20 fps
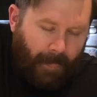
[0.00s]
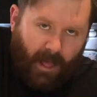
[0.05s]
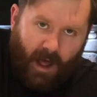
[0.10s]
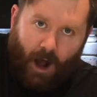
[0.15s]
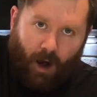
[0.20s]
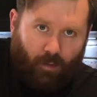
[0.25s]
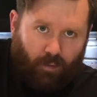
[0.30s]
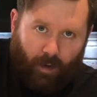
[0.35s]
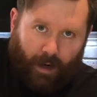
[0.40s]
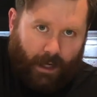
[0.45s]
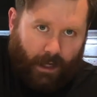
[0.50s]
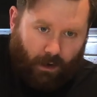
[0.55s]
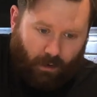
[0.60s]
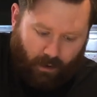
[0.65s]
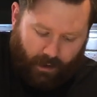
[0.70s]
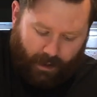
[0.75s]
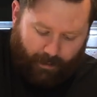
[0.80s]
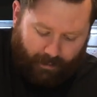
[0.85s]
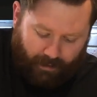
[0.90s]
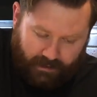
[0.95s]
I've really got
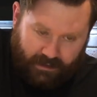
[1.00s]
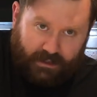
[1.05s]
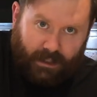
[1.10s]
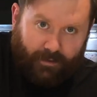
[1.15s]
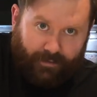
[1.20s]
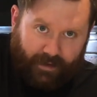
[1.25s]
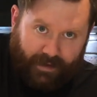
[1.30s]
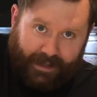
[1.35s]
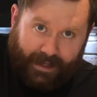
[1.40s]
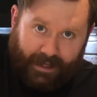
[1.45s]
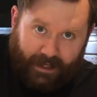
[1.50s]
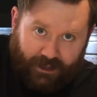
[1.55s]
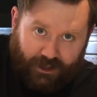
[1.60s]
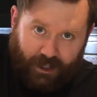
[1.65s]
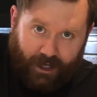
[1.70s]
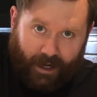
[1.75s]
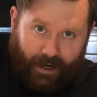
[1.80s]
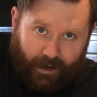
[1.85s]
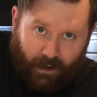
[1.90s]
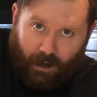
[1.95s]
to get myself a
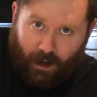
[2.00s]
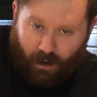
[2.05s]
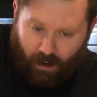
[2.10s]
KitchenAid.